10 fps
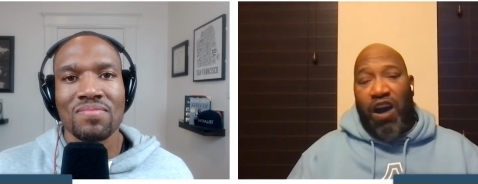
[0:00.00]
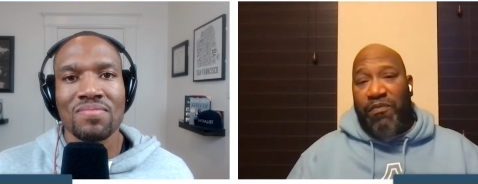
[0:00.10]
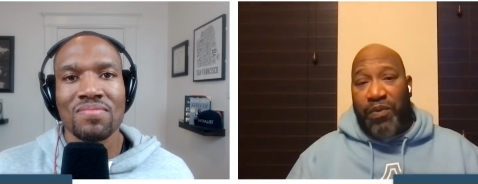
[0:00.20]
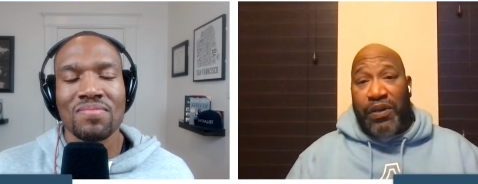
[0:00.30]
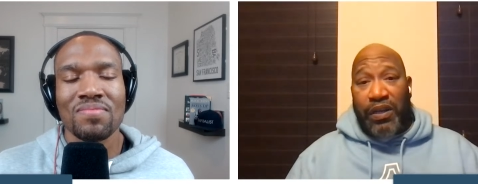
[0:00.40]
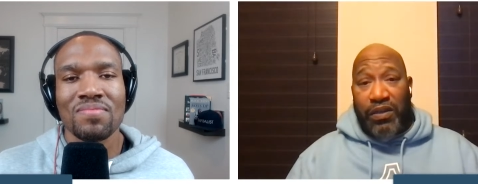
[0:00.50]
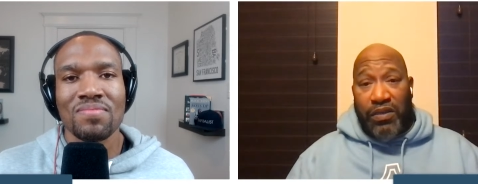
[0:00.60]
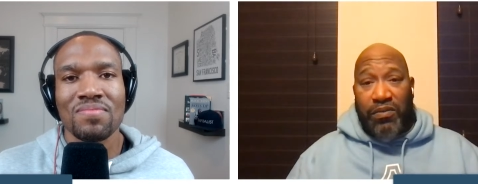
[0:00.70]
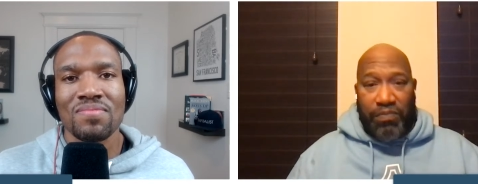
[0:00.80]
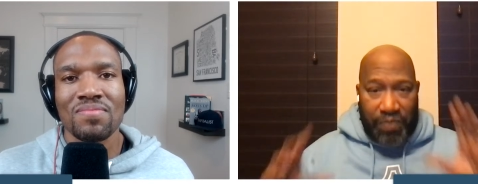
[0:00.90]
Speaker 1: off-putting,
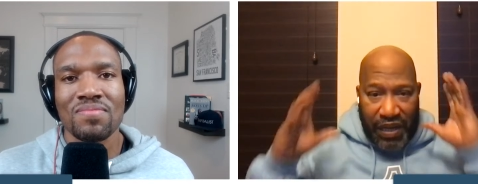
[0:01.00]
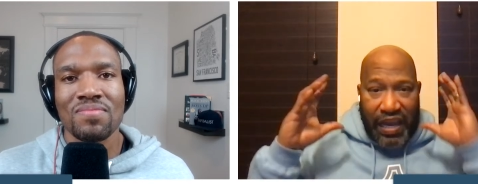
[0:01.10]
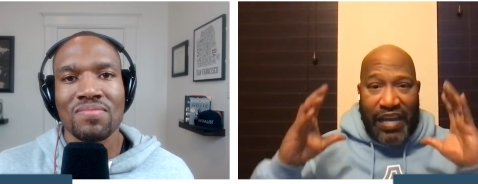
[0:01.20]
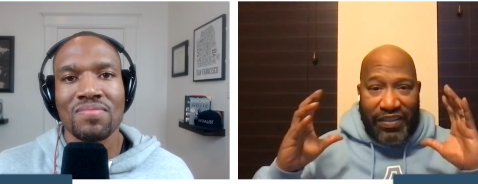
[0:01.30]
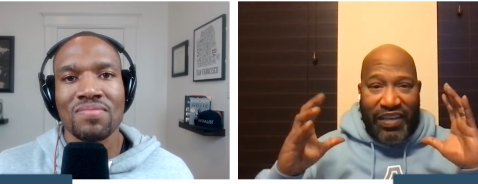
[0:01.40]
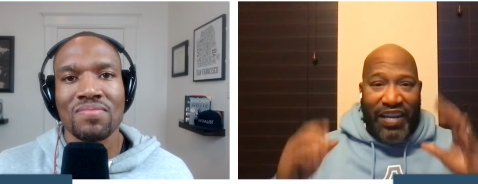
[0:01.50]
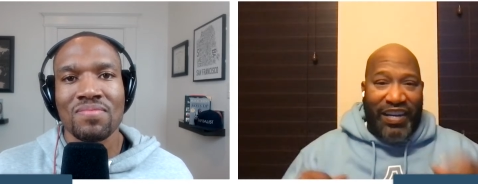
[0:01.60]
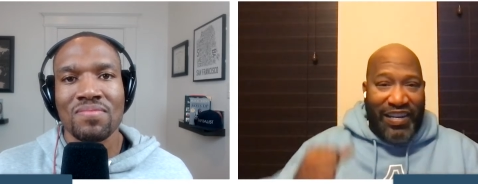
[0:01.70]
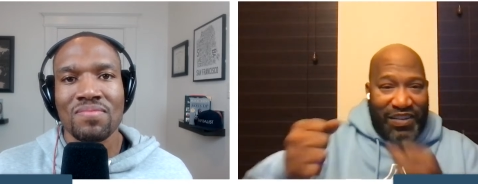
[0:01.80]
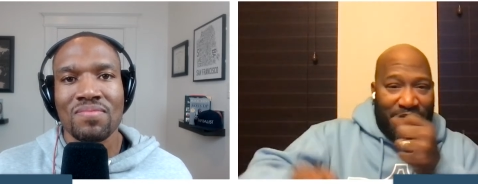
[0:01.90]
this big
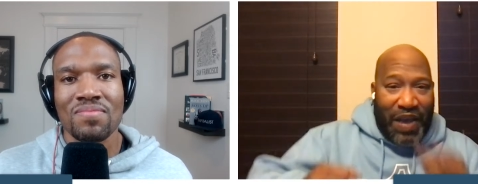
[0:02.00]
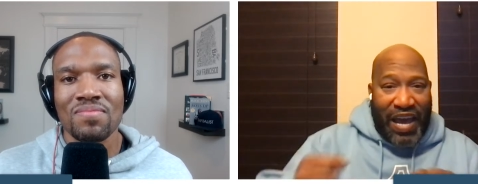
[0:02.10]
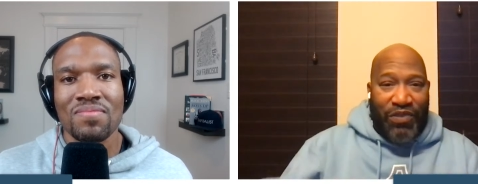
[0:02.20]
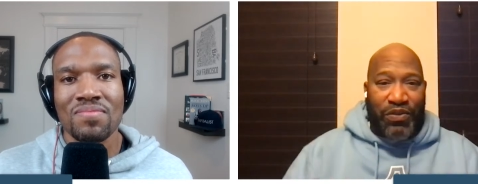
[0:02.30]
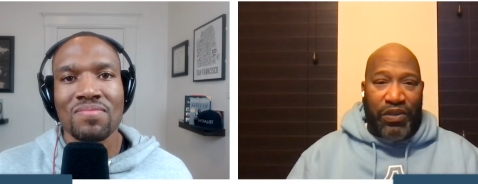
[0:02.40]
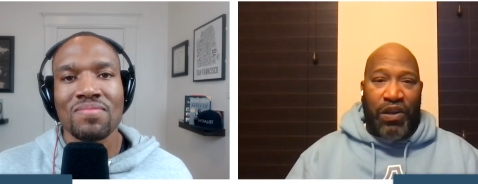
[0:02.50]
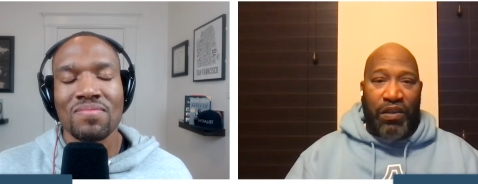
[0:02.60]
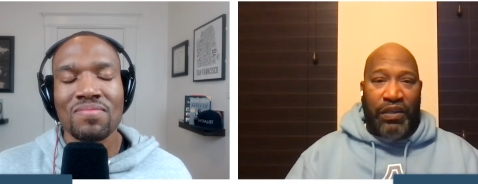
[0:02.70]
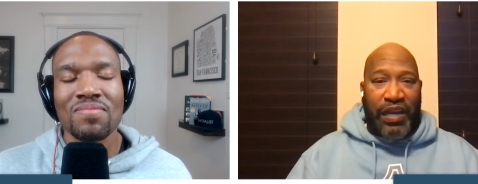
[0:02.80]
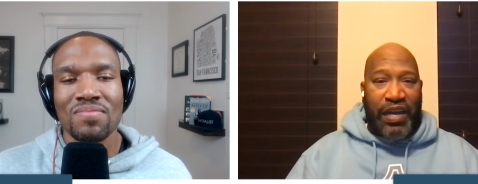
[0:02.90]
headset and these paddles and
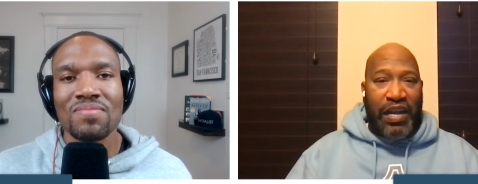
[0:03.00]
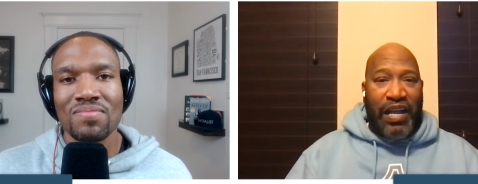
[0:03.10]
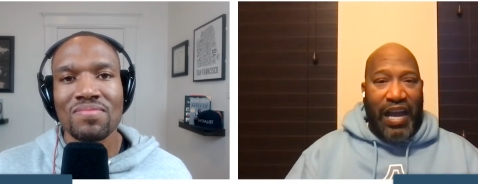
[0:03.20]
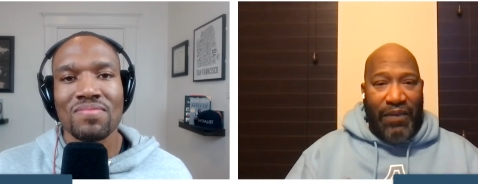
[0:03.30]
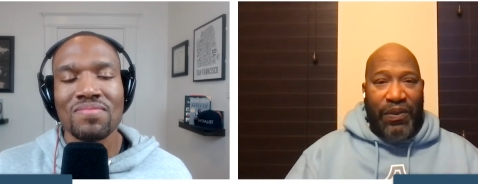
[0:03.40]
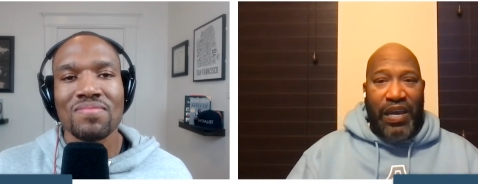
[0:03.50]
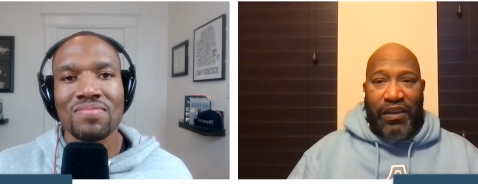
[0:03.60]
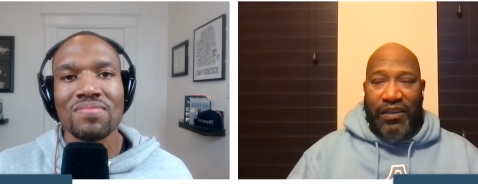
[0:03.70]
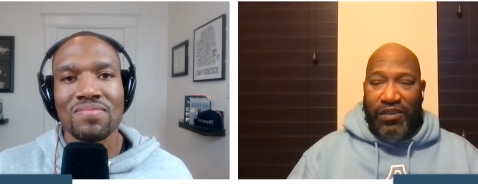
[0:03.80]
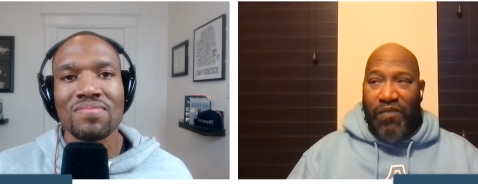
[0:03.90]
all of that. I
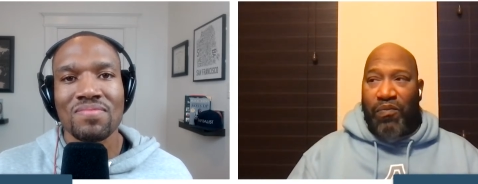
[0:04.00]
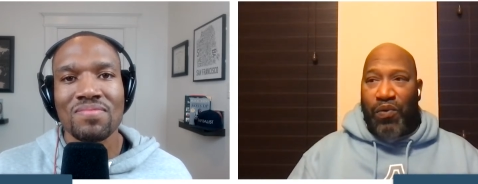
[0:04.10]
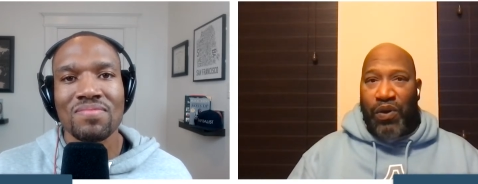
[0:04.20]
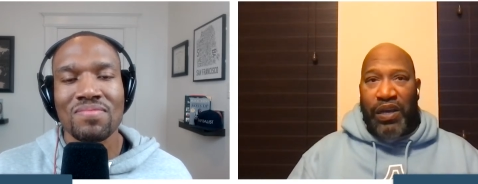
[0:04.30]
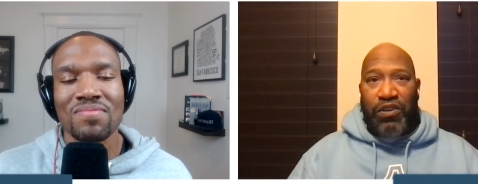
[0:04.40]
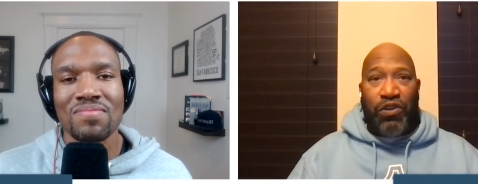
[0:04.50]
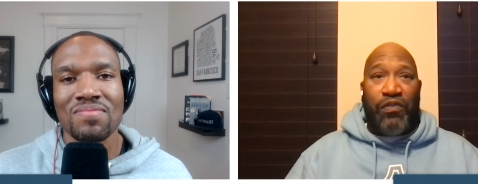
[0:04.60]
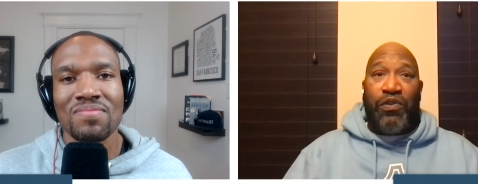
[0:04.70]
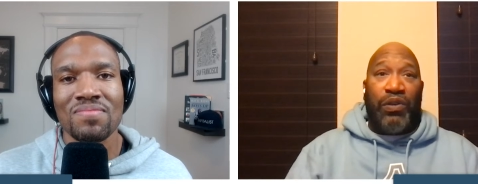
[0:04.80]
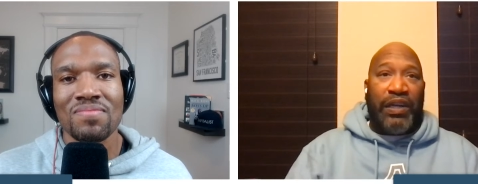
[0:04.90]
think at some point,
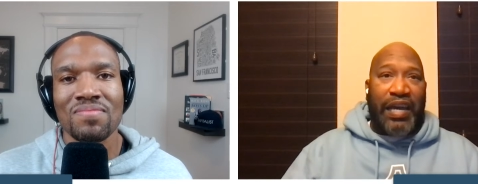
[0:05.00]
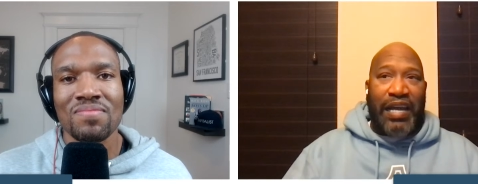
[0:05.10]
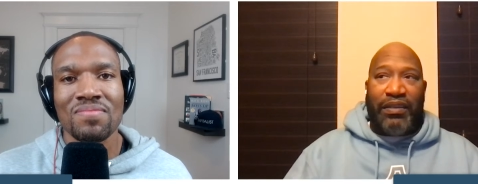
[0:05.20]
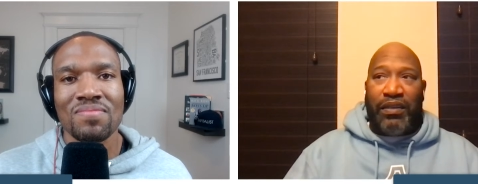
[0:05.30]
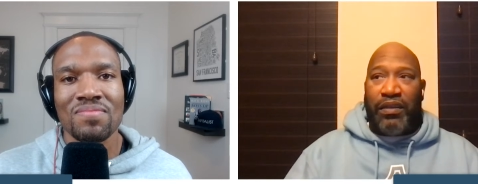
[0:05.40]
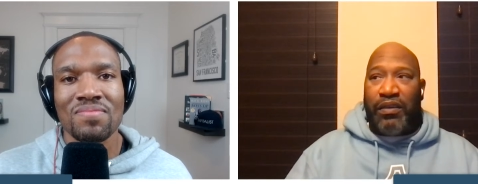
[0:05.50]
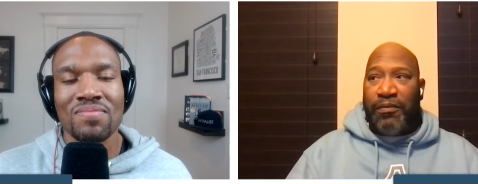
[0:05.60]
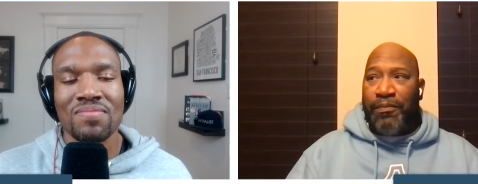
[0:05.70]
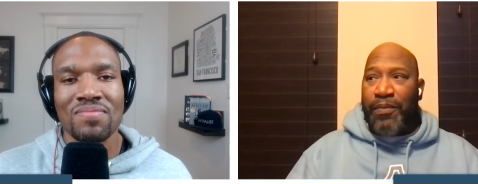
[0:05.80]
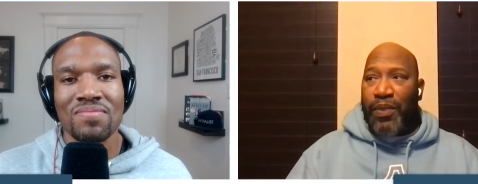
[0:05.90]
you know, if you look at
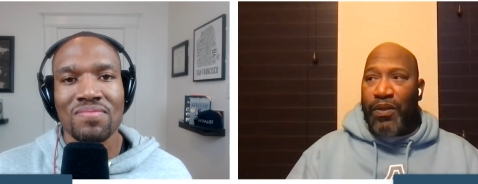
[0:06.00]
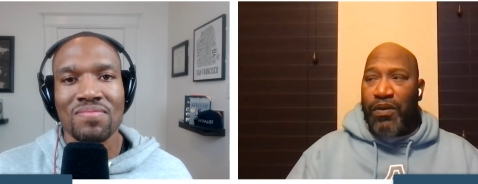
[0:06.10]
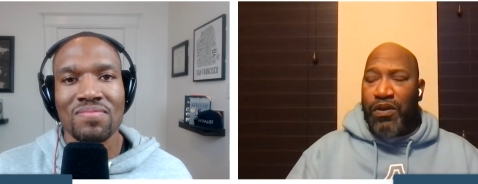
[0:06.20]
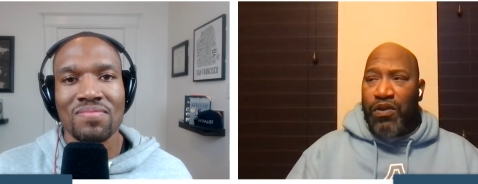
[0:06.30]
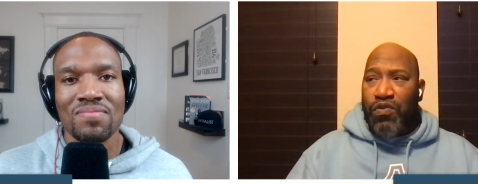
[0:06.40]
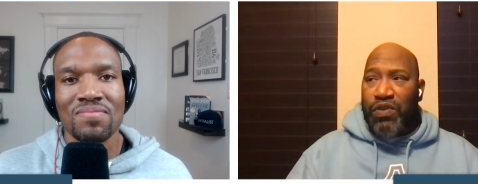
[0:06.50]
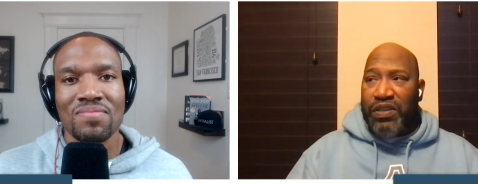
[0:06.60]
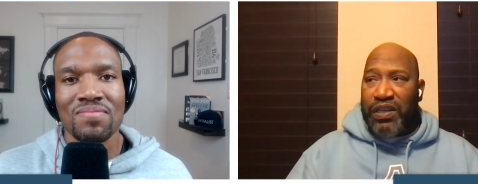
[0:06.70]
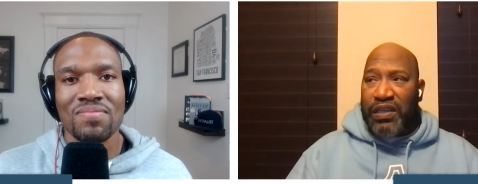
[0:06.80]
who